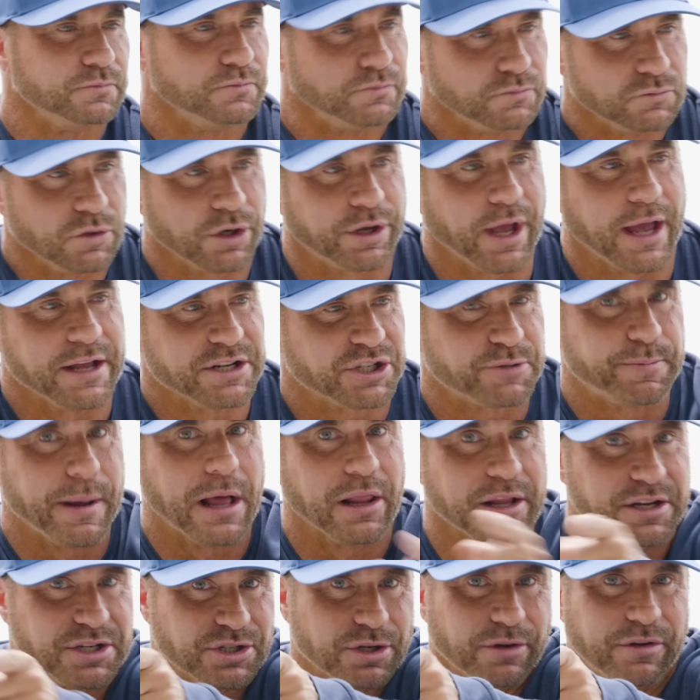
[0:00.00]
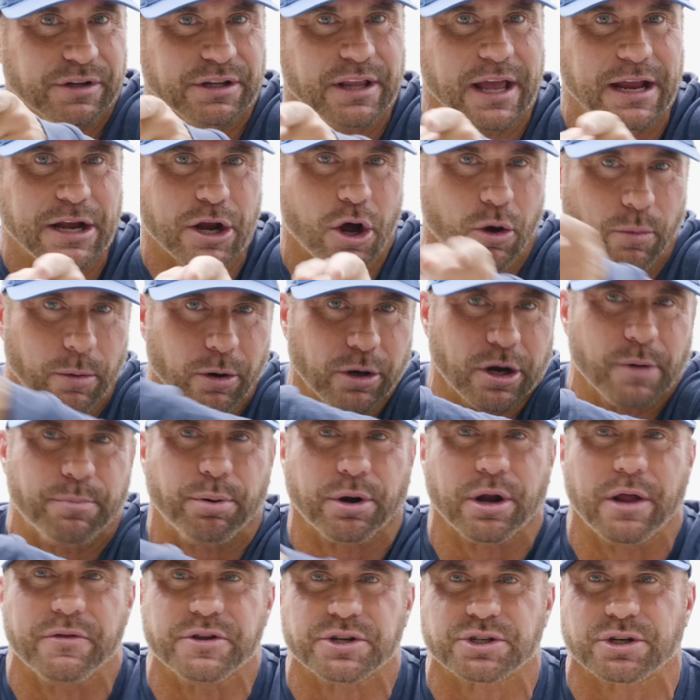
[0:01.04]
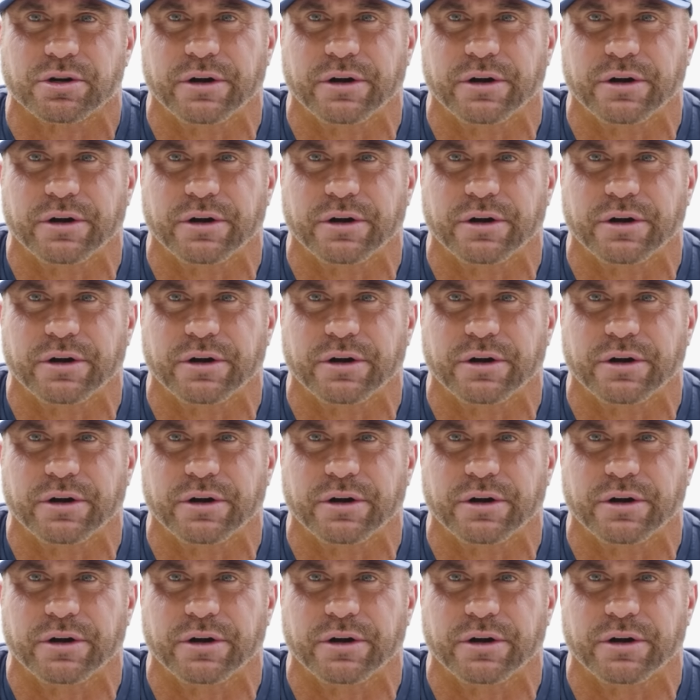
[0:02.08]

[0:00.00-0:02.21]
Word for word: name. Okay, spell it so that they know. We're going to yeah. put it on the